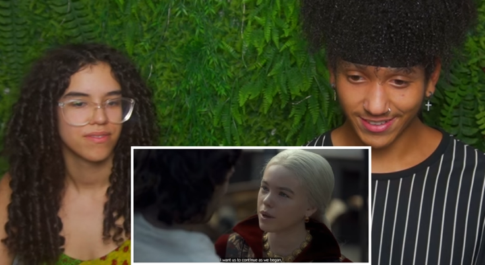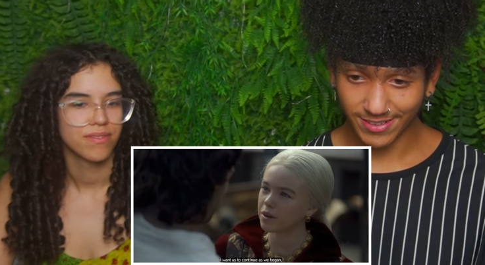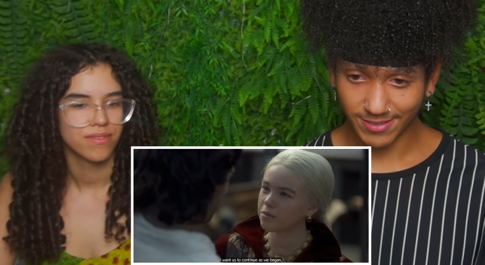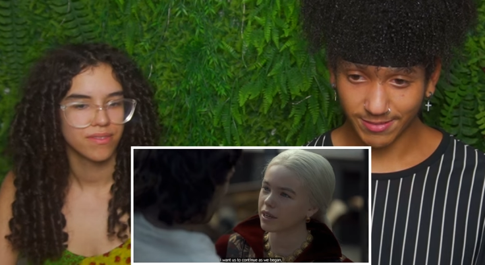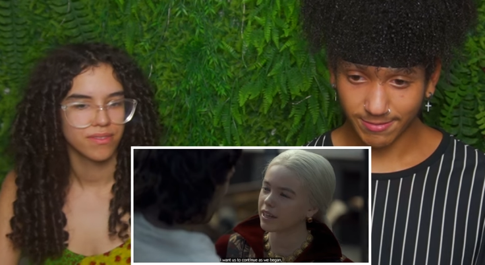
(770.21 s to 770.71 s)
Speaker 1: as
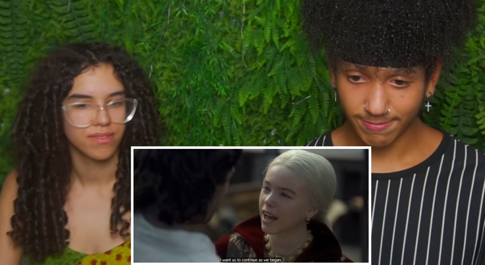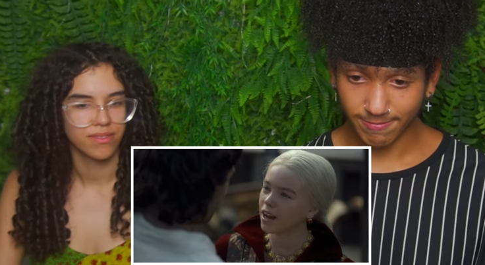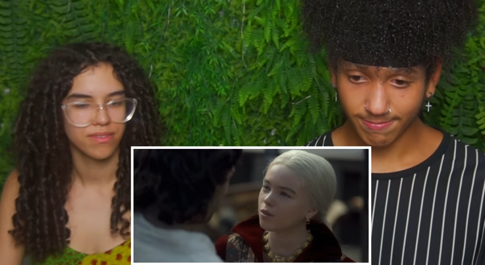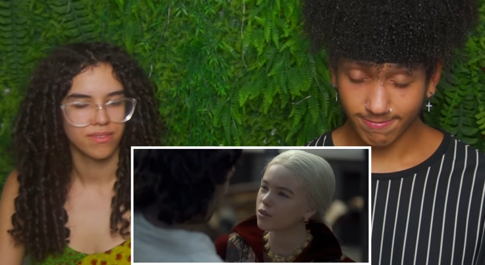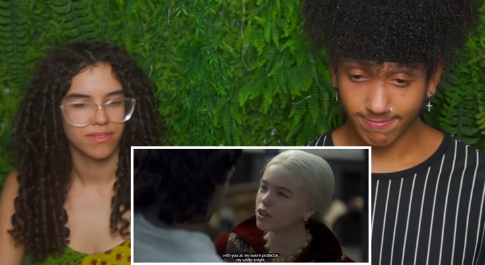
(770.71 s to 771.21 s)
we
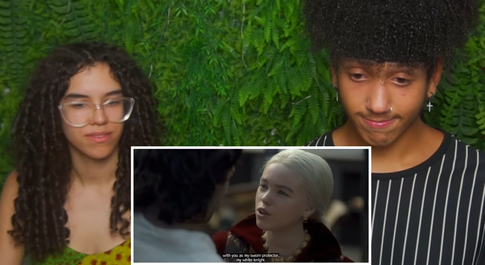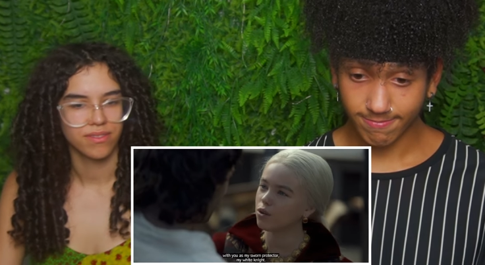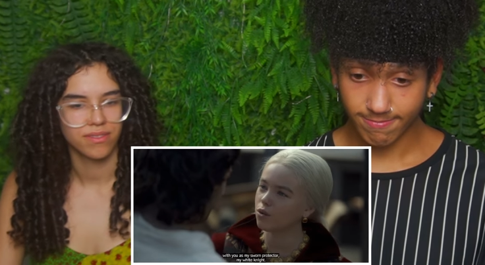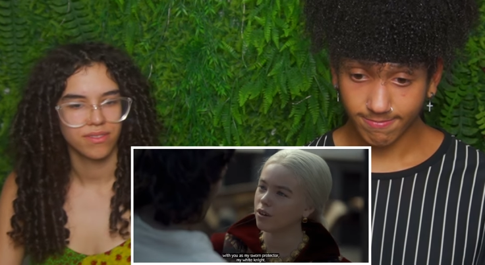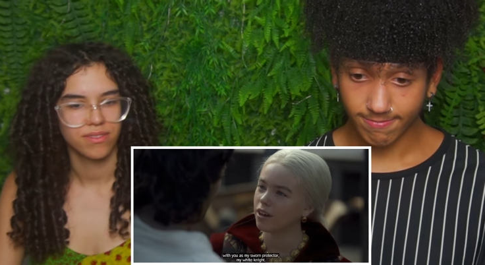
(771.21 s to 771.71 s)
began with
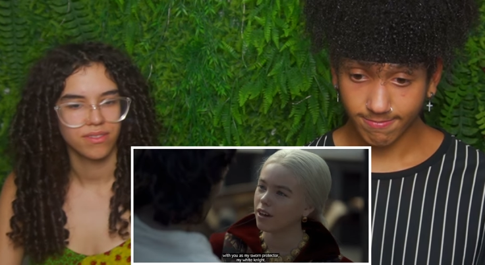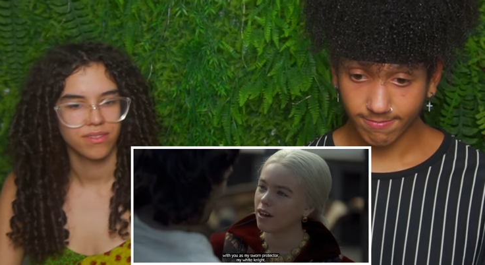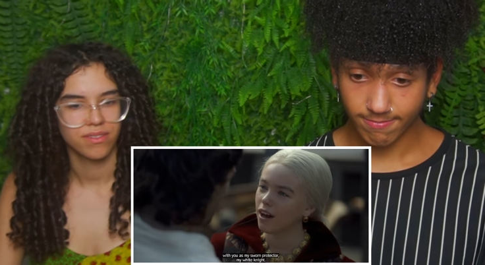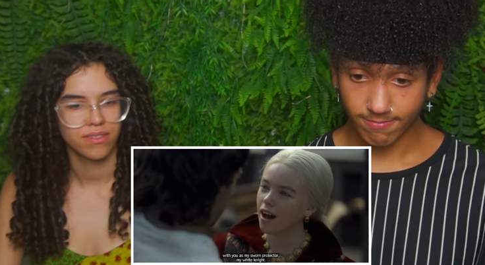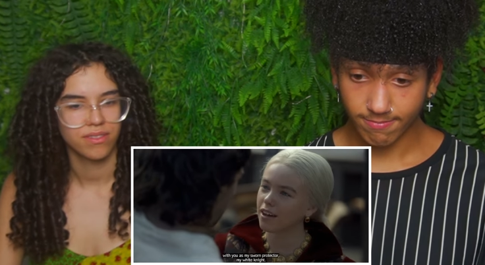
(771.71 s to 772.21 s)
you
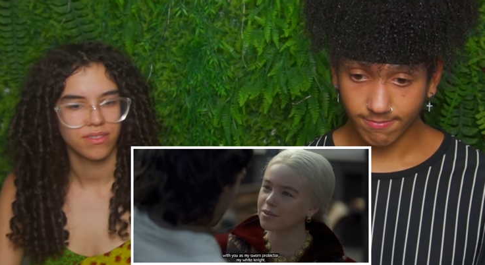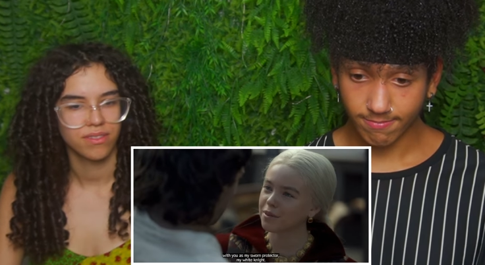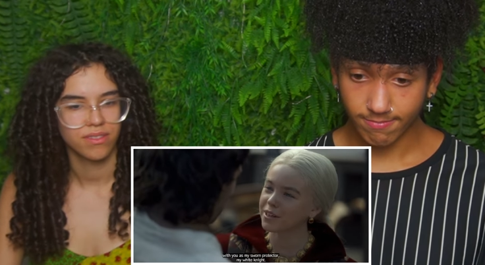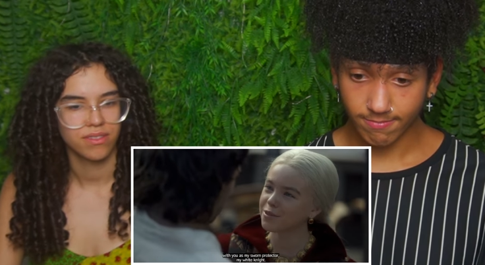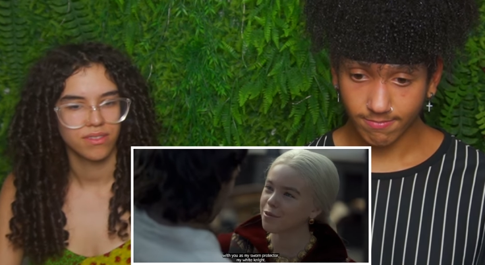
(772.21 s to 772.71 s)

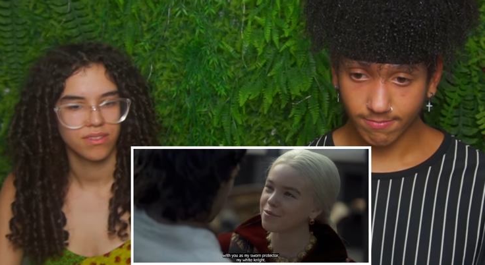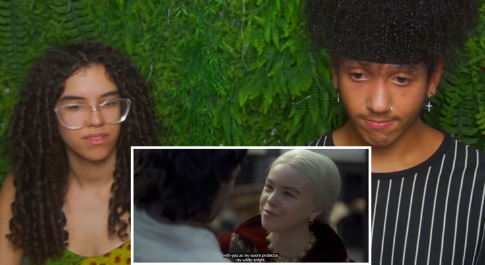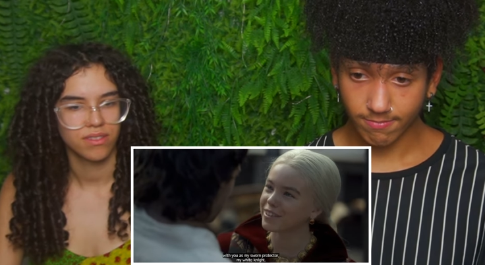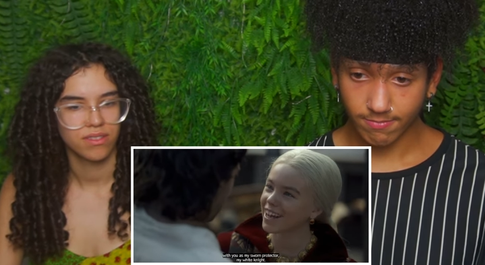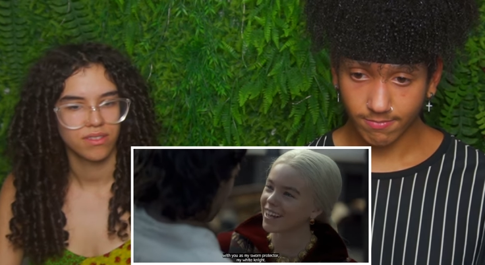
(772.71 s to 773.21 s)
as my
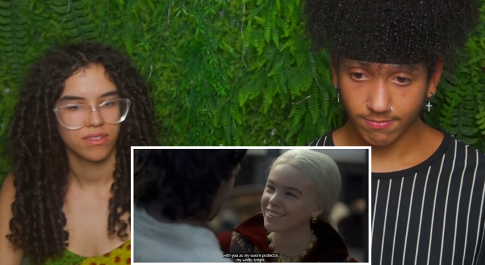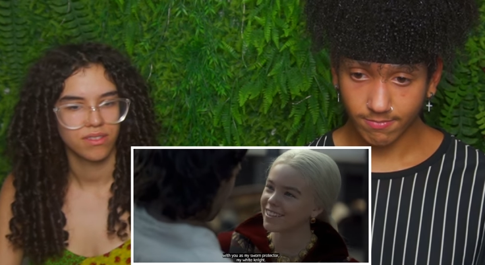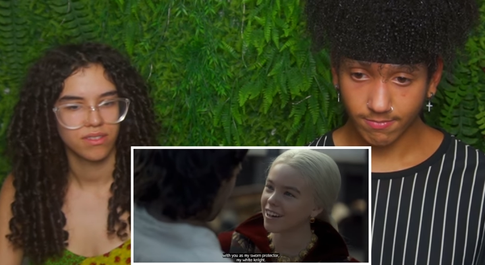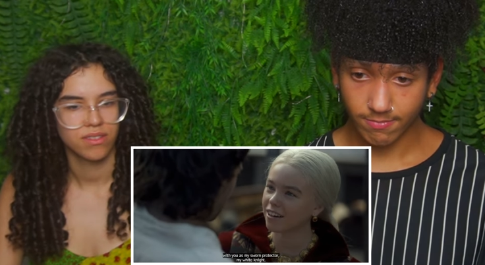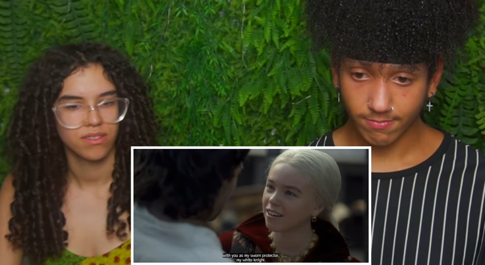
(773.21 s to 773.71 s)
sole
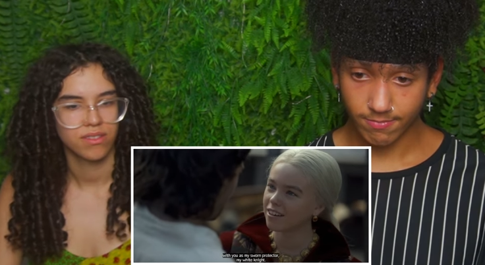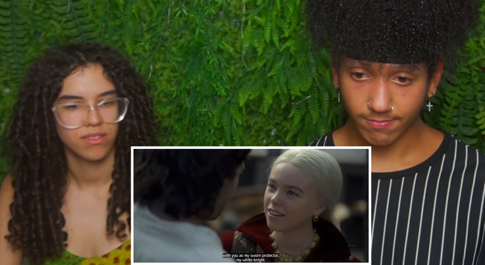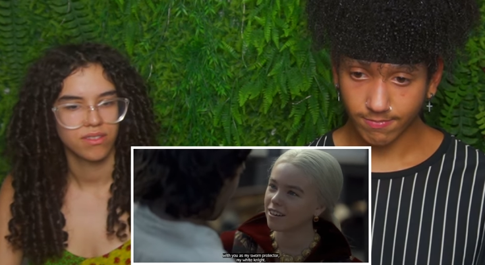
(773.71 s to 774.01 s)
protector,